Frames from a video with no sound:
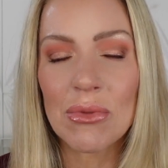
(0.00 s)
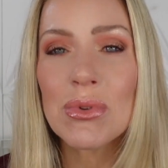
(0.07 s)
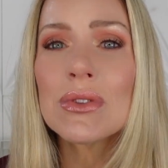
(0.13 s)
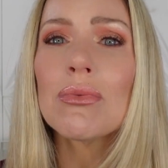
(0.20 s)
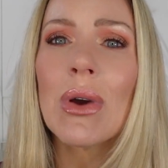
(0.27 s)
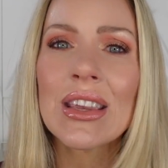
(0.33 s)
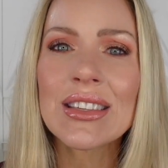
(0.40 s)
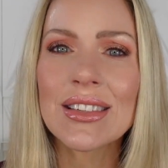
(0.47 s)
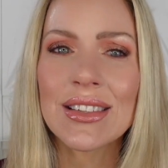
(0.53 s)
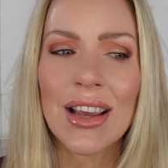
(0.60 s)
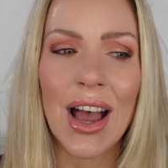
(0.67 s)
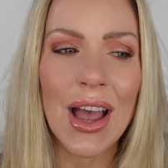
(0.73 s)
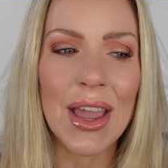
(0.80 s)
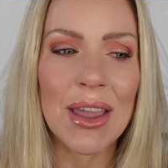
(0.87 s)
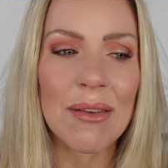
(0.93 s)
was wasted
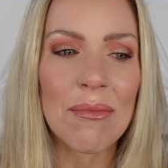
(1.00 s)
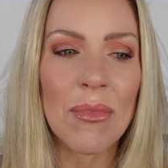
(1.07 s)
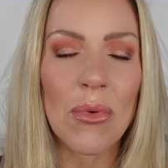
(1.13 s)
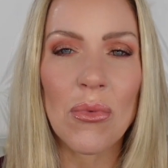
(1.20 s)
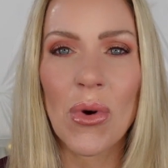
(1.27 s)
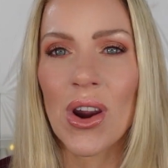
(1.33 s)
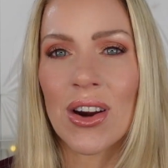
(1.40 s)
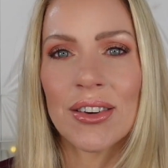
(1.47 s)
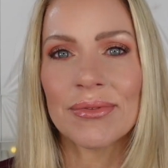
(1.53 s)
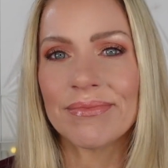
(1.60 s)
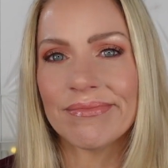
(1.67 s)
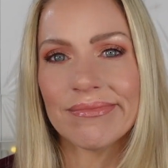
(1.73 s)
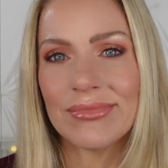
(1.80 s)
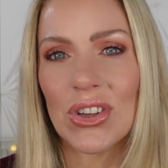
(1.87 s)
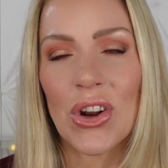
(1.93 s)
time where,
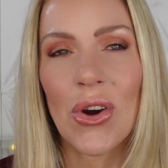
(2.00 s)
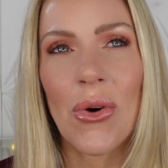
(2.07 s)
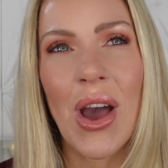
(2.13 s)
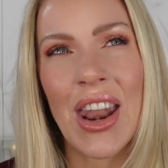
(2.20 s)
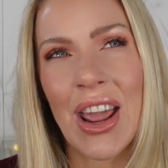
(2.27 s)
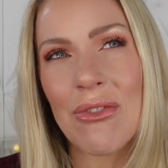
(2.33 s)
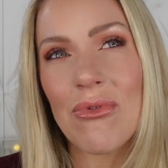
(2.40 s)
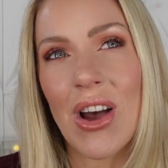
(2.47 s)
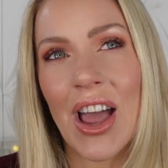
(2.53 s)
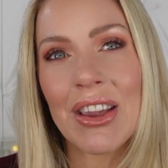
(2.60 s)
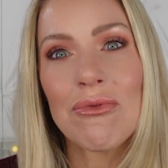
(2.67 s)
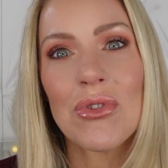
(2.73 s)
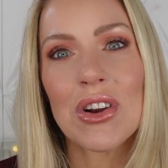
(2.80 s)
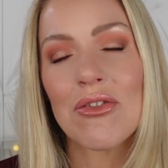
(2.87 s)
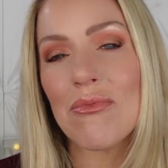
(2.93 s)
and I
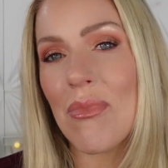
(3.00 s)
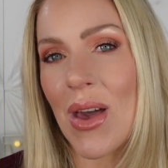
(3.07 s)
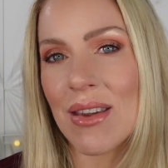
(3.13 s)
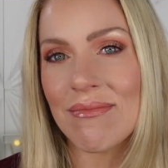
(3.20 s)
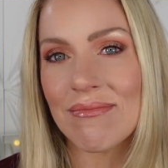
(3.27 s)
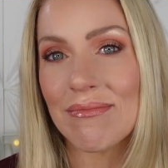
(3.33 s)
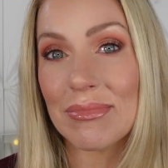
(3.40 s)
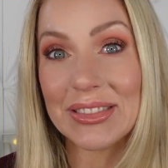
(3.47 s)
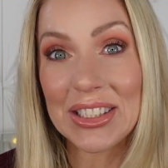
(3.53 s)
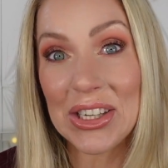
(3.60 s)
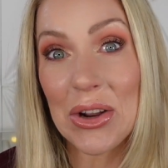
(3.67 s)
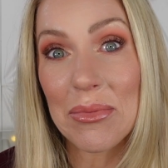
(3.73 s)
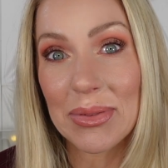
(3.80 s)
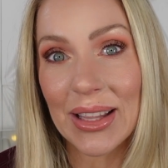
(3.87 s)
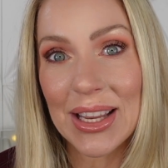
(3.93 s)
would have been,
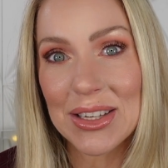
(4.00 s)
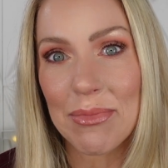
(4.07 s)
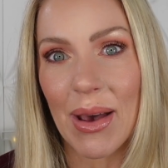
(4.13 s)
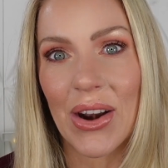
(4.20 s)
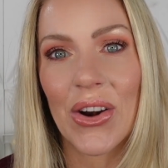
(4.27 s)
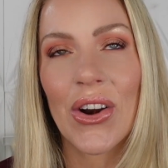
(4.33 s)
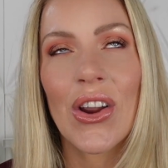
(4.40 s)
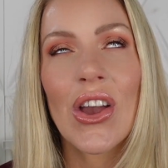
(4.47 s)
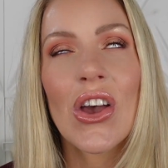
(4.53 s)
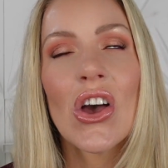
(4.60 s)
planned better.